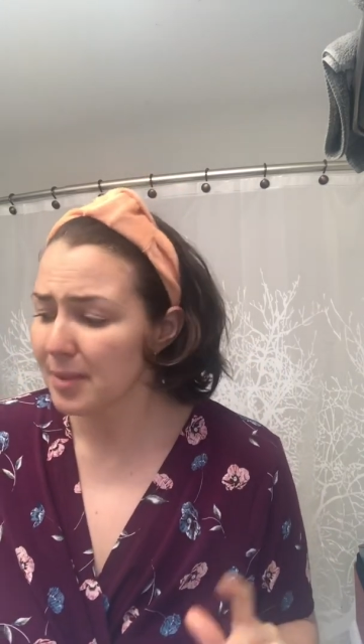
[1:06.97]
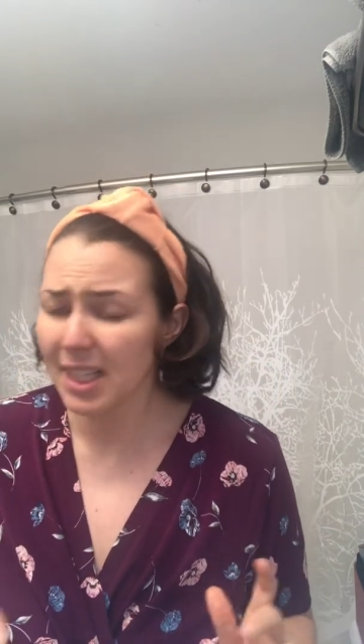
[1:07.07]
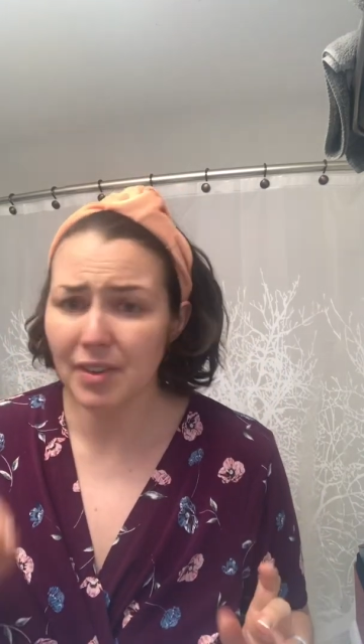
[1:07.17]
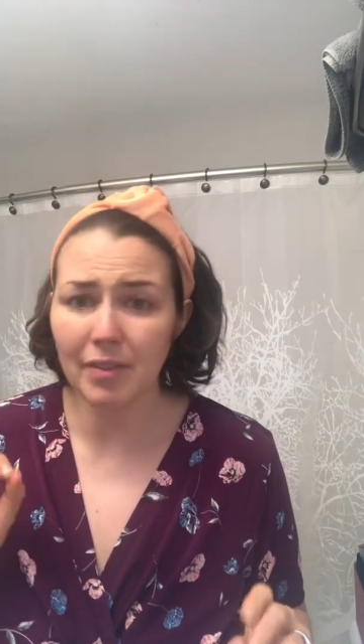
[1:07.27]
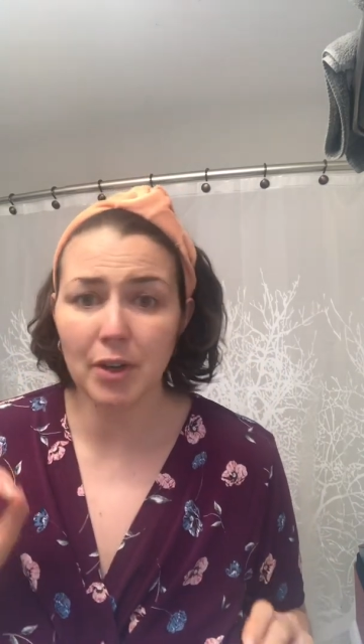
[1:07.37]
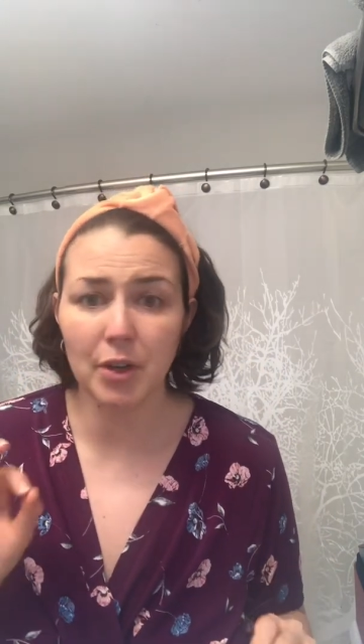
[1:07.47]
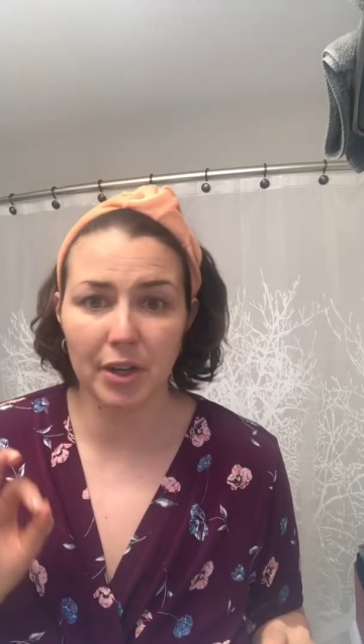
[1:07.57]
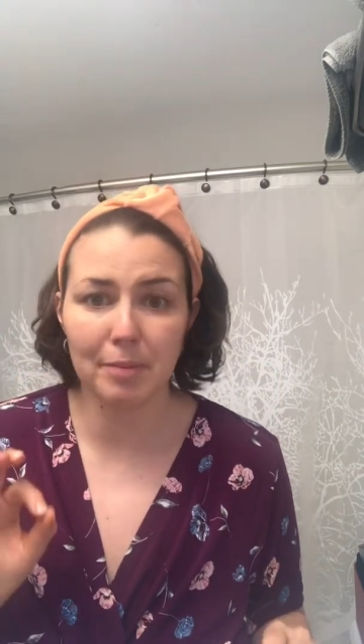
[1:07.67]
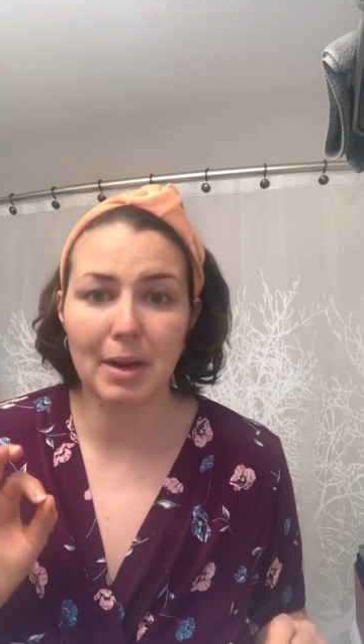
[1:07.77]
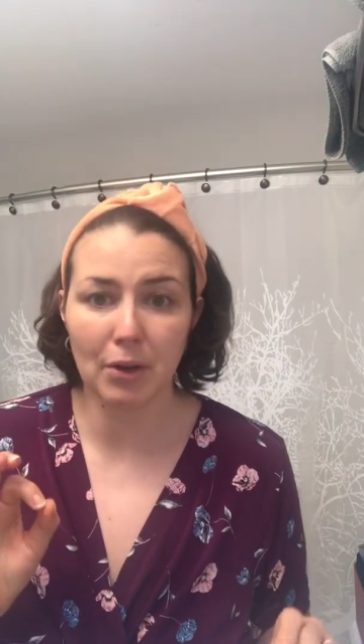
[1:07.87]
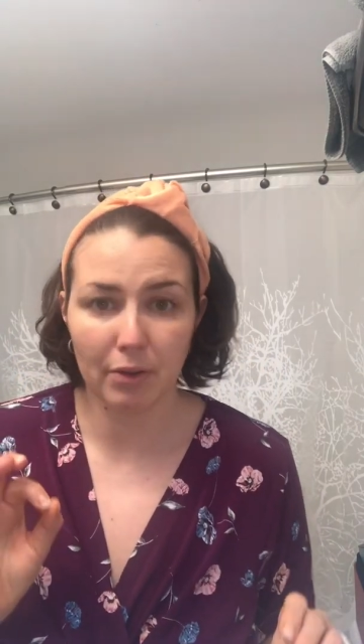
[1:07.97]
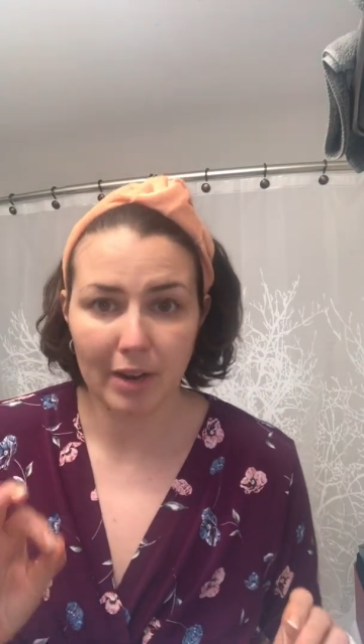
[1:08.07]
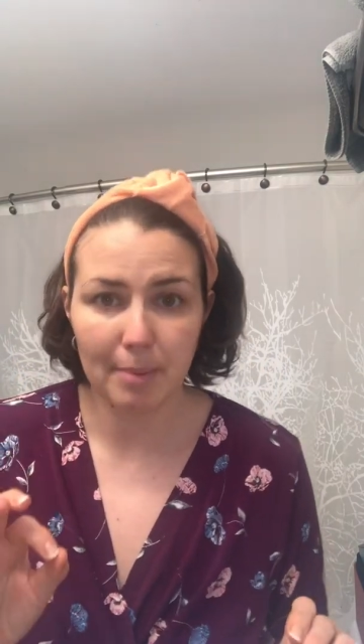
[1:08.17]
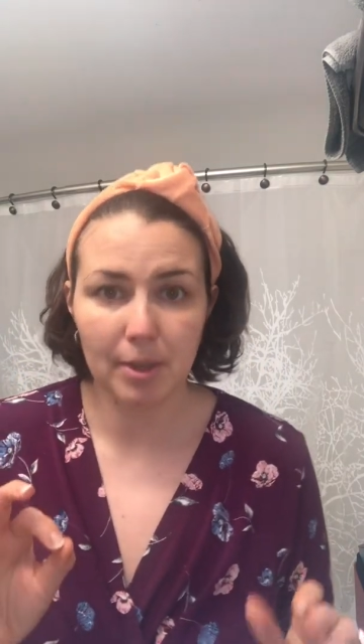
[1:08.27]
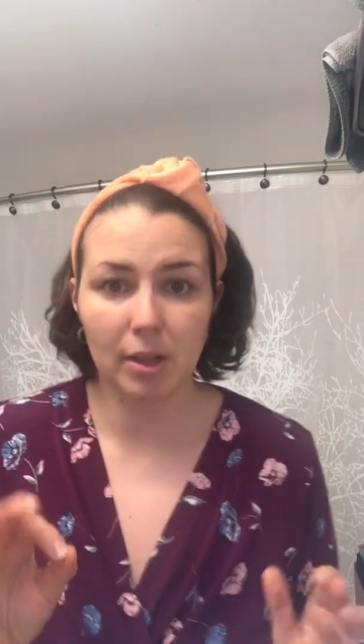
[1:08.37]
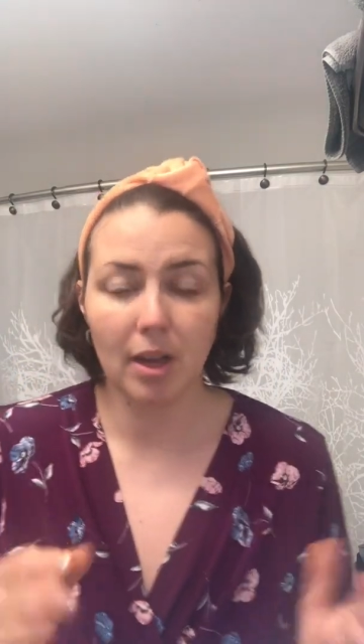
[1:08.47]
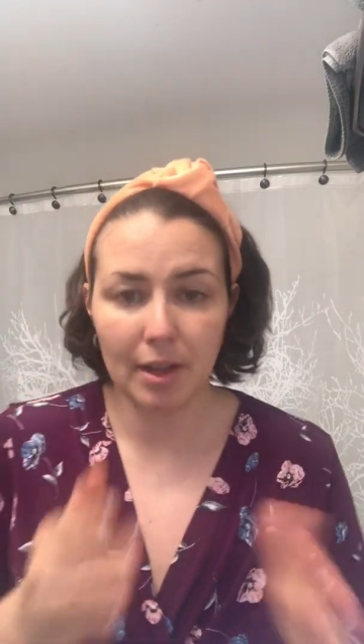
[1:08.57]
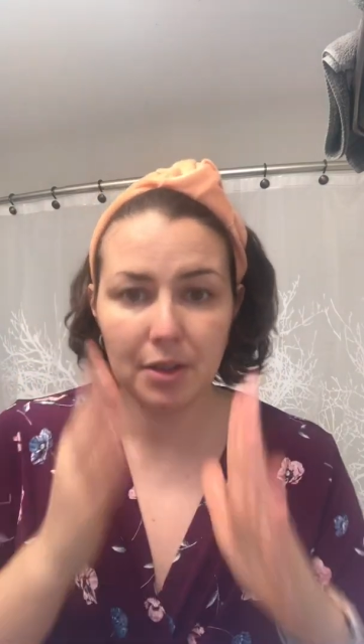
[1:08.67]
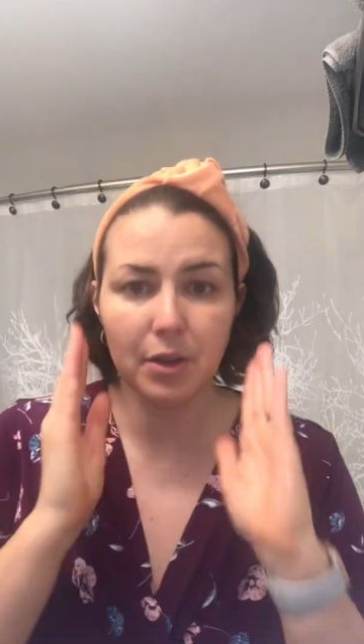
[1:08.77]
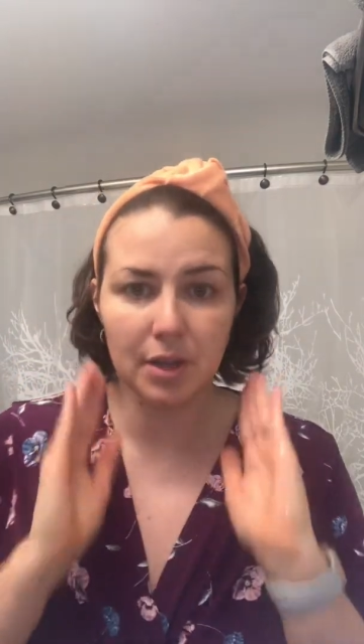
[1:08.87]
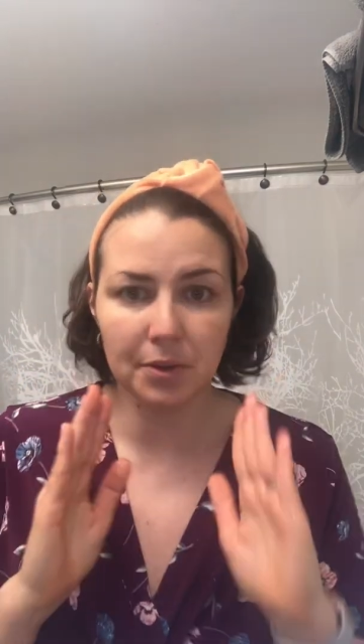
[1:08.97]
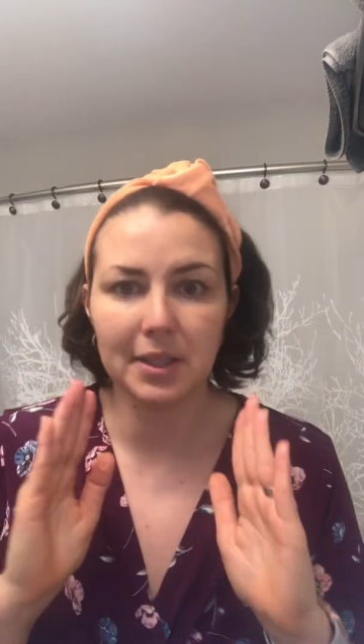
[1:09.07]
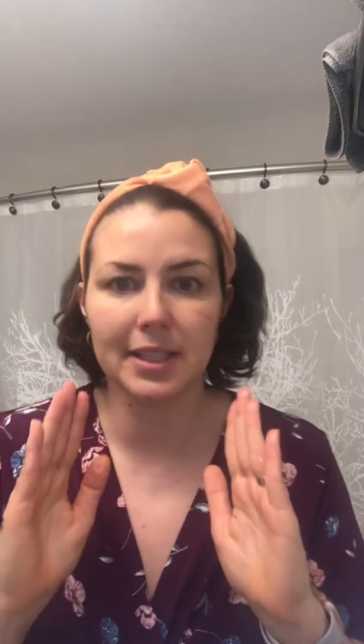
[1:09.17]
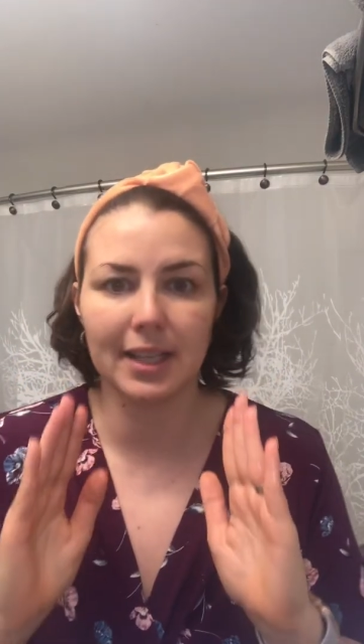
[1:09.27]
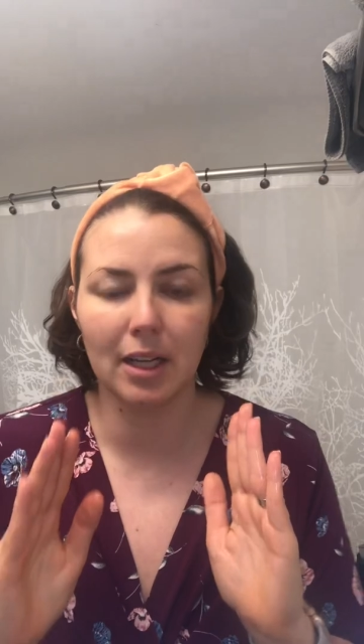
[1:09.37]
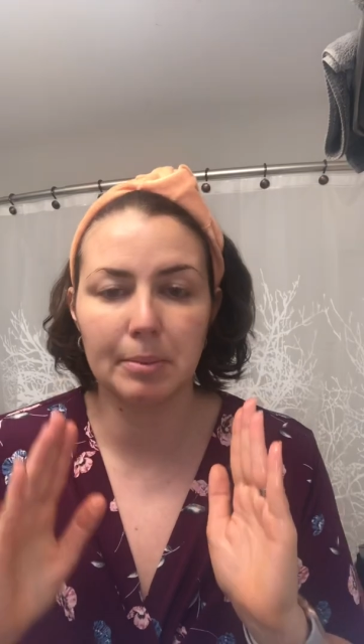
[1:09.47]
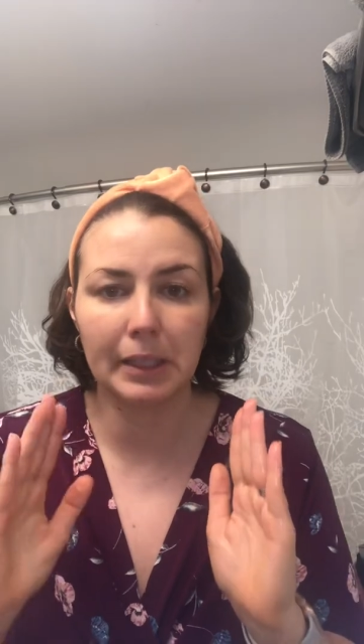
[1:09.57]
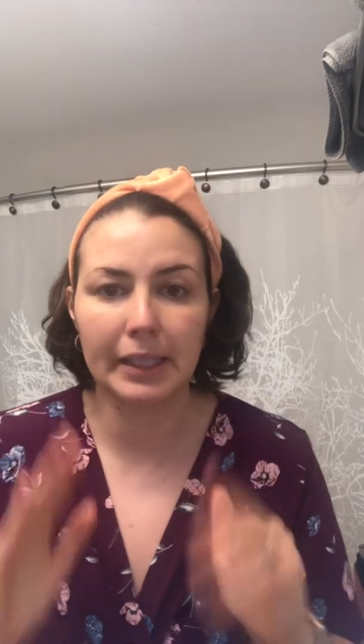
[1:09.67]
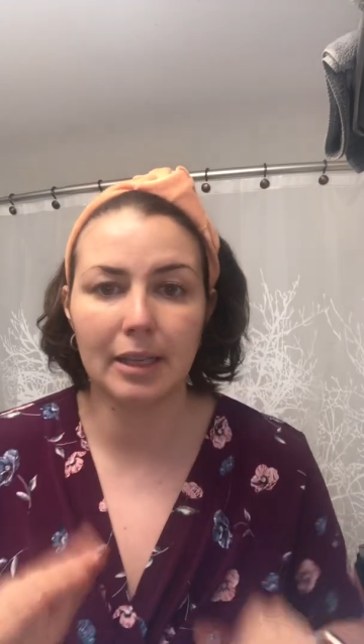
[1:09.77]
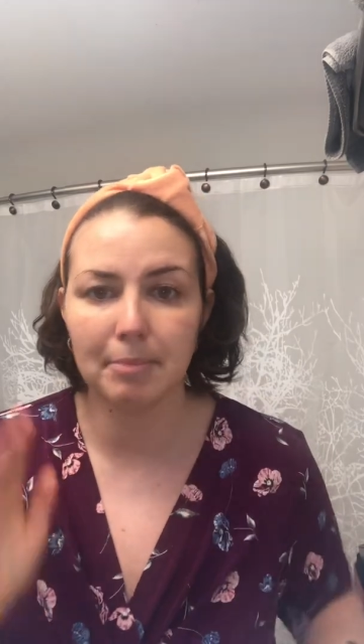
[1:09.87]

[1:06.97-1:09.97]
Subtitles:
If you have a good microfiber cloth, you can use that to help clean it,